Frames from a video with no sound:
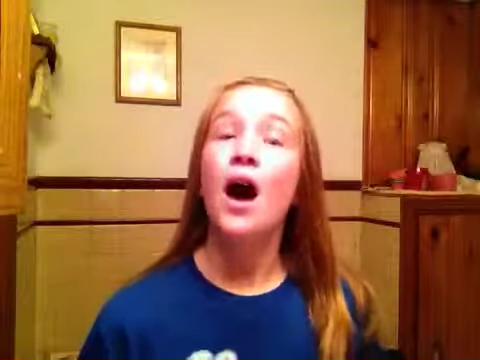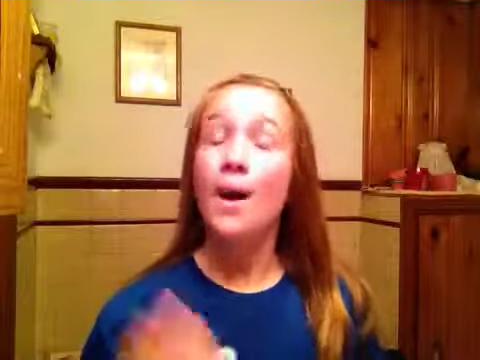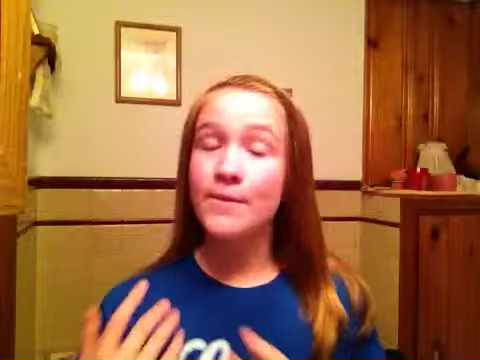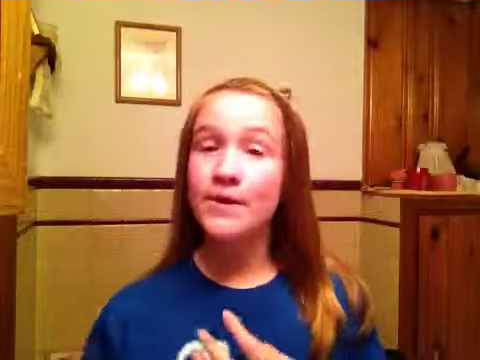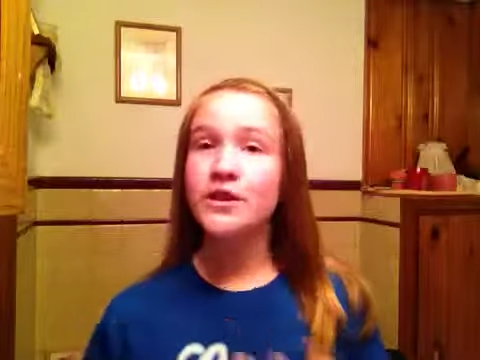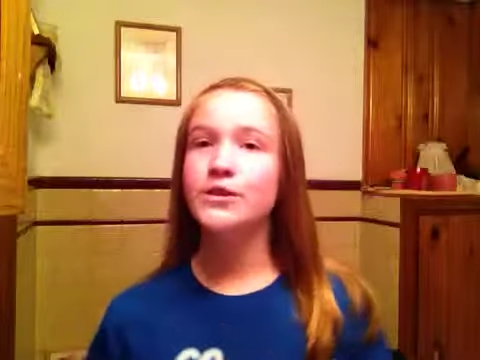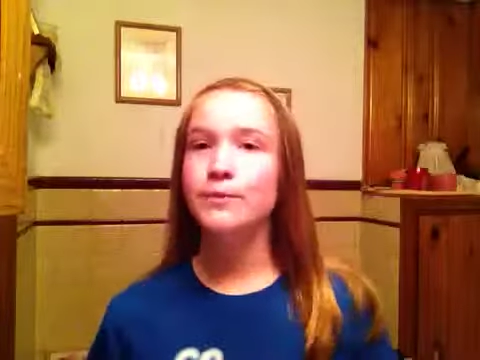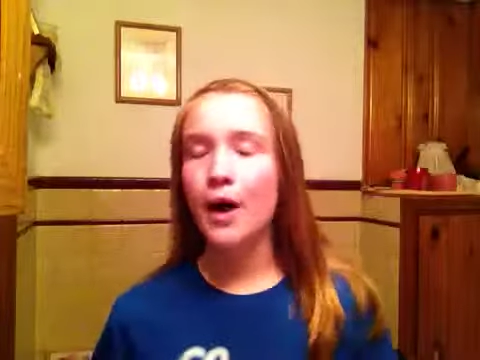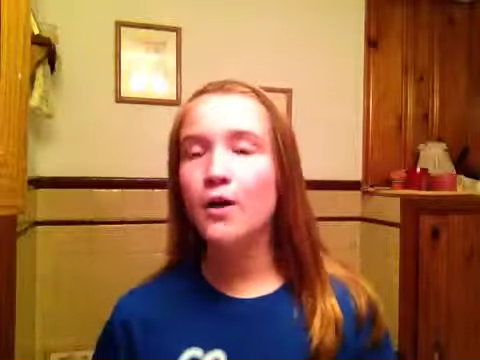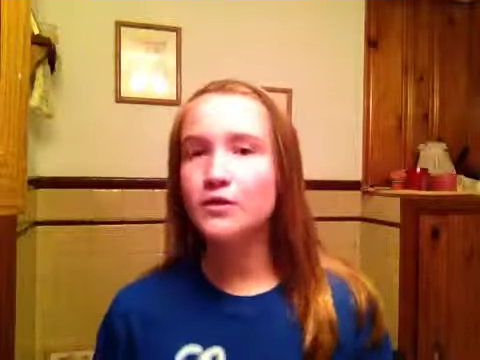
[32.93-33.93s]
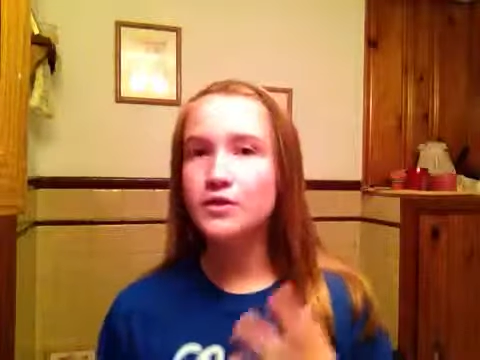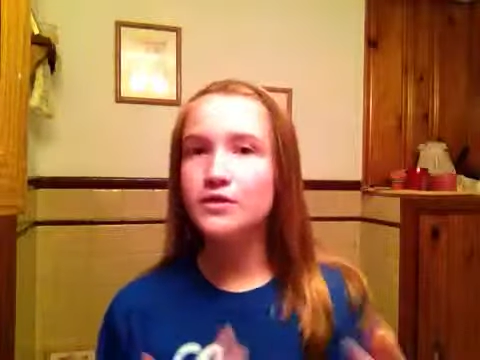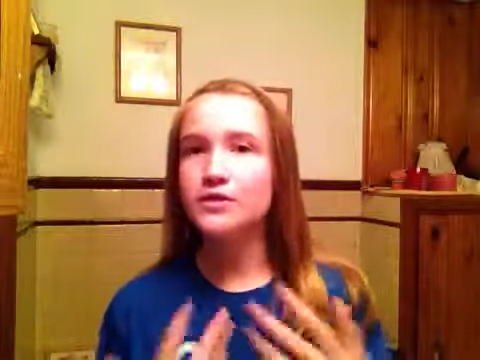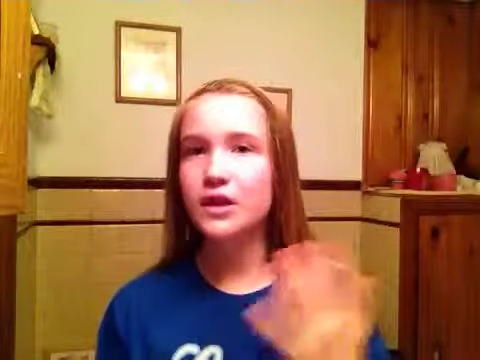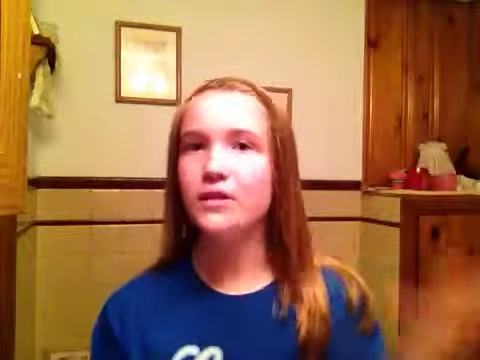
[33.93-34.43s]
I'm gonna
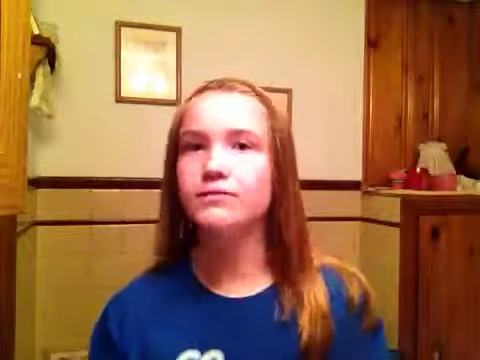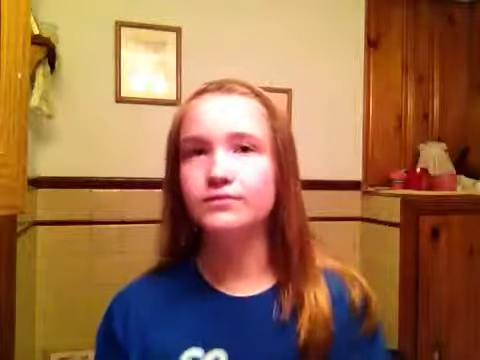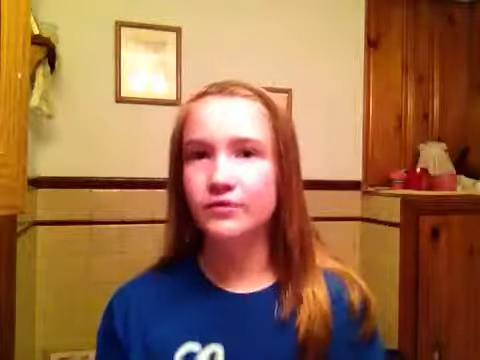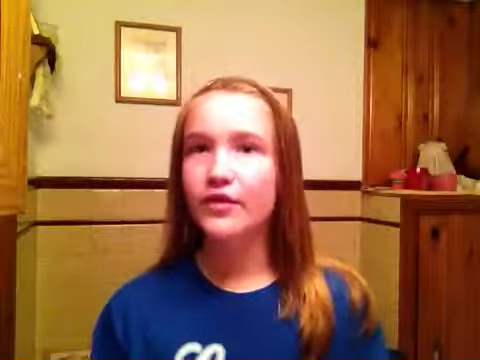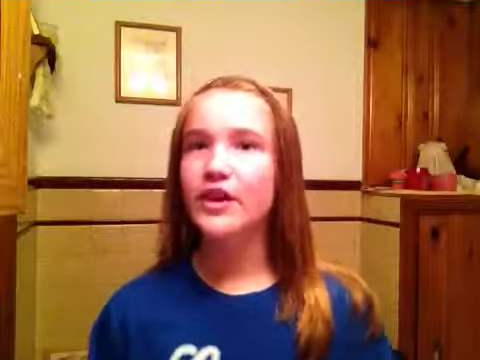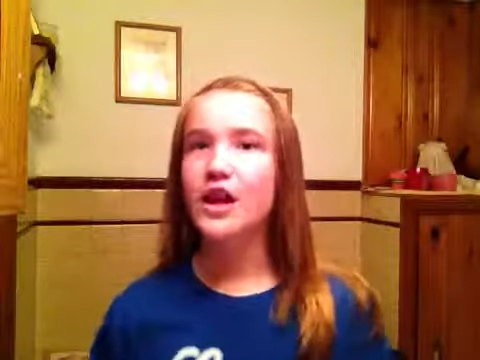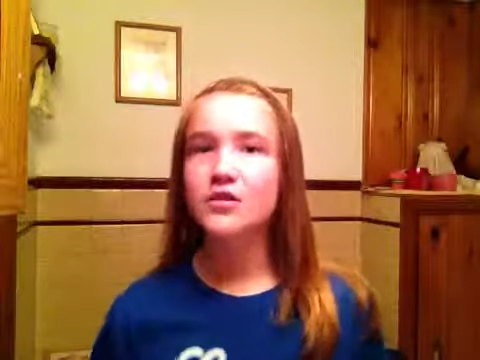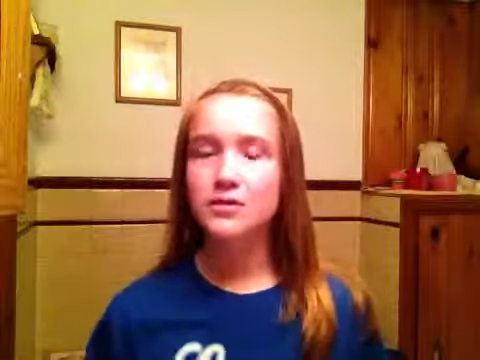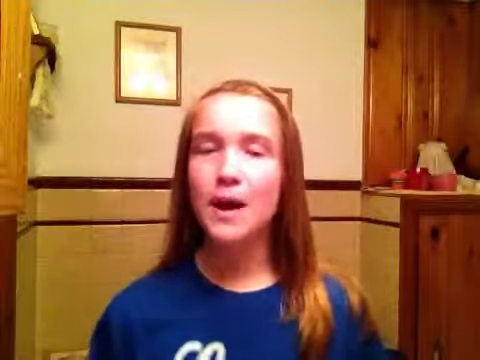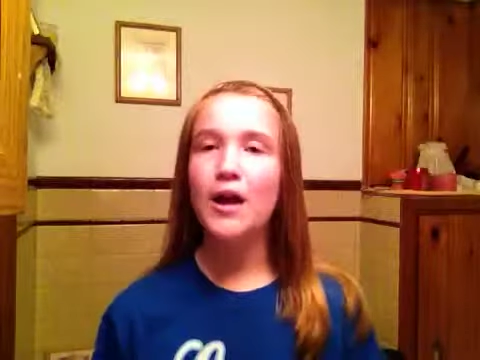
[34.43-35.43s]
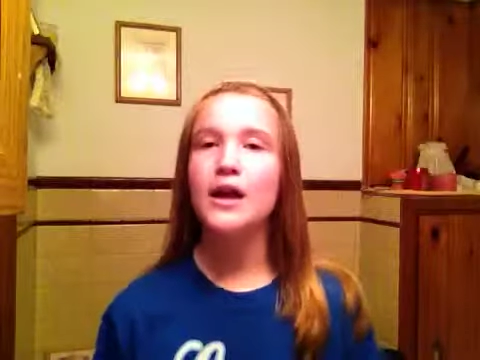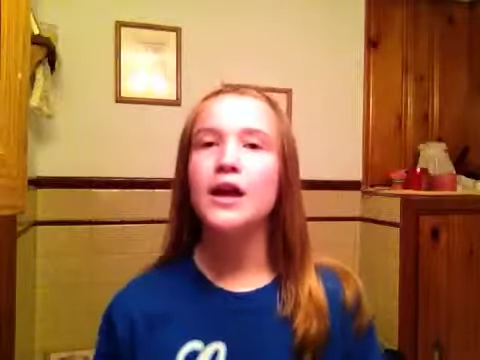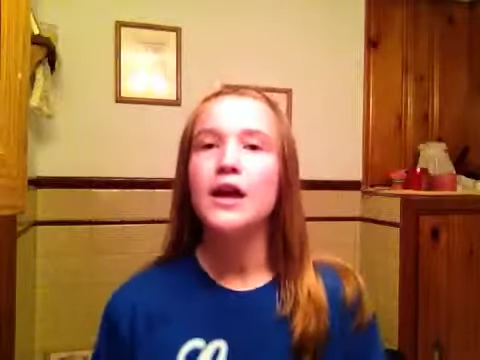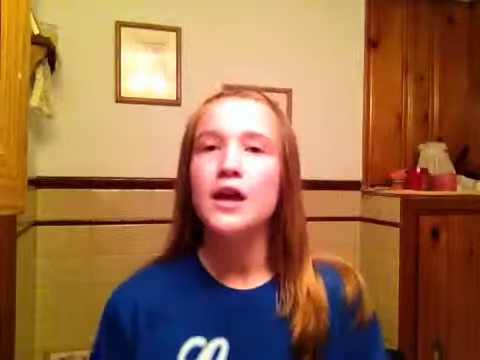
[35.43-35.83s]
post some videos about it.